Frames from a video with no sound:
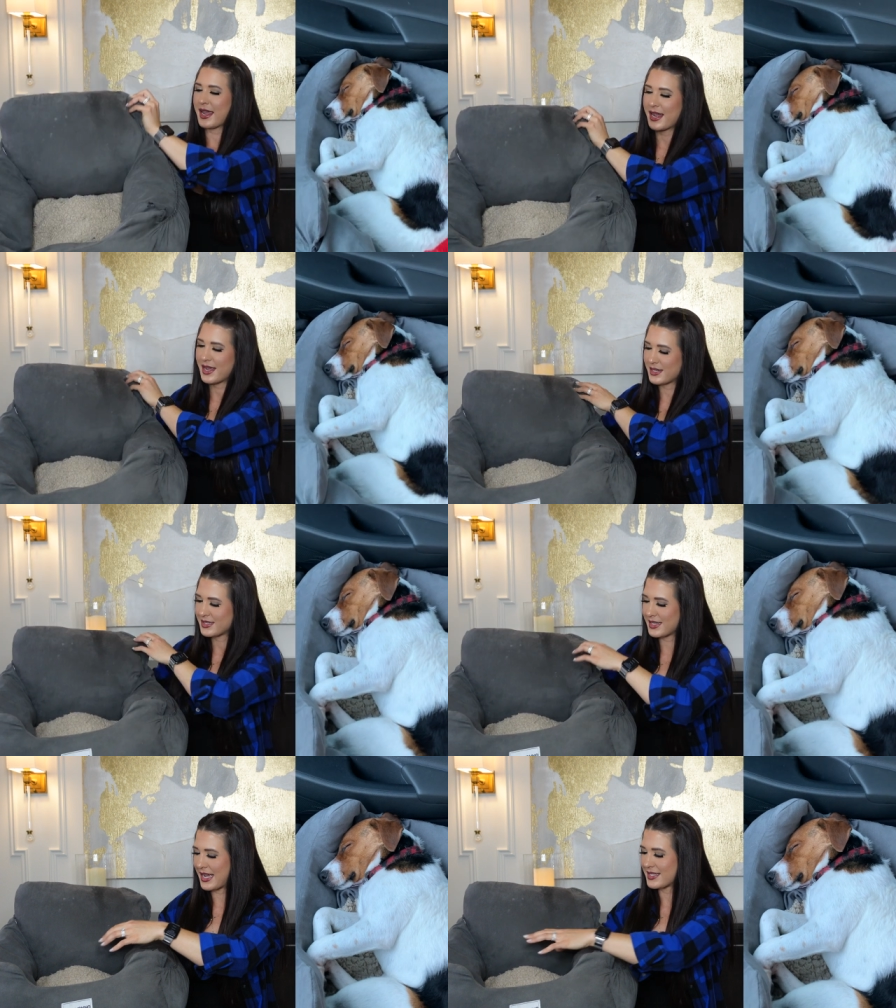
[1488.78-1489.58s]
And
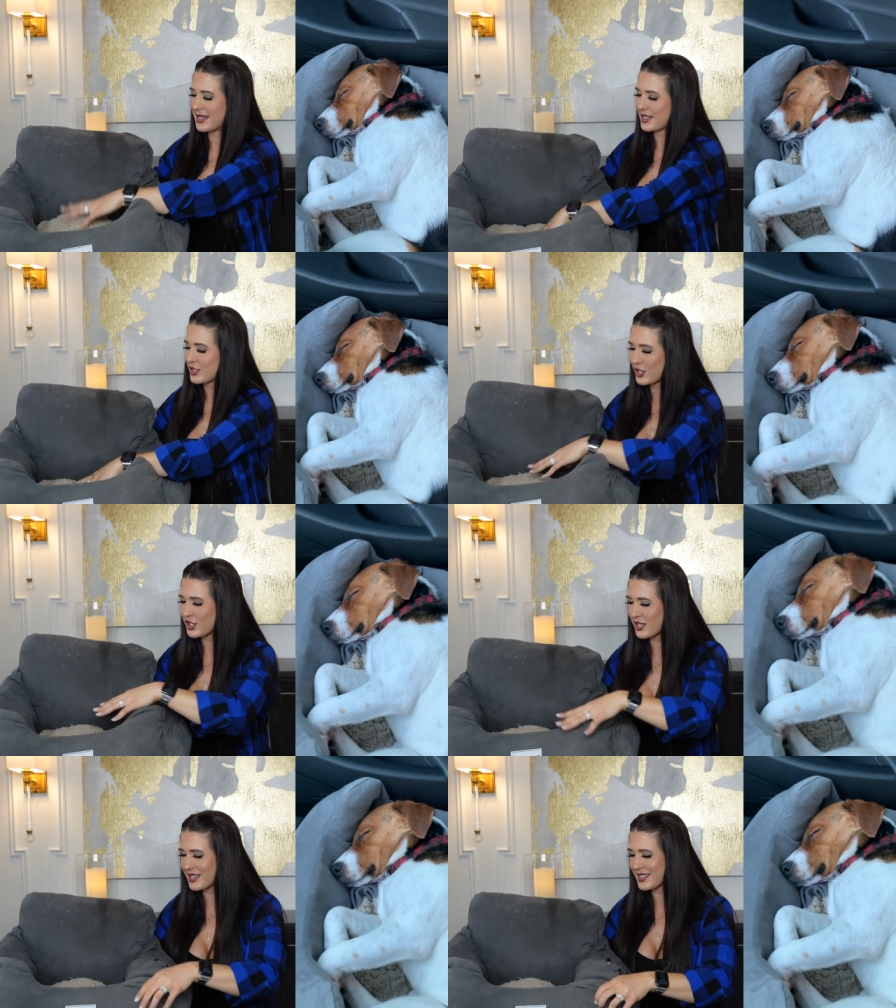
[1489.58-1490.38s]
it has a nice
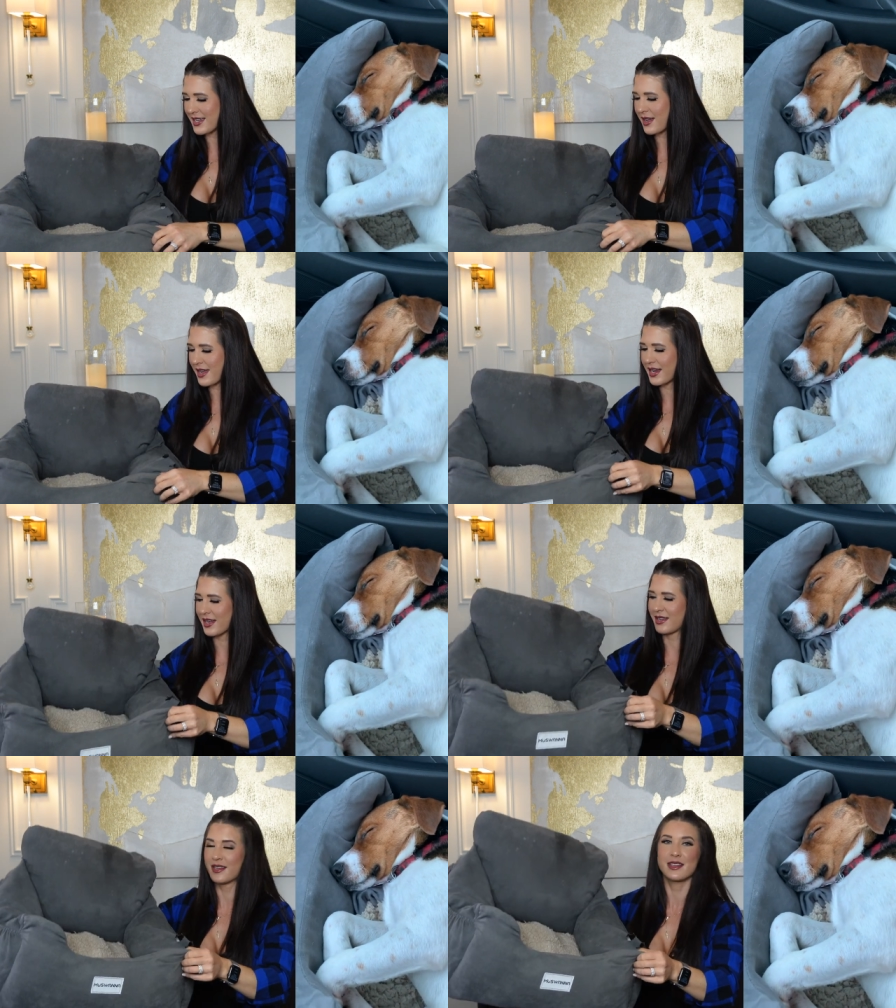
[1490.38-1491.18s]
cushion inside.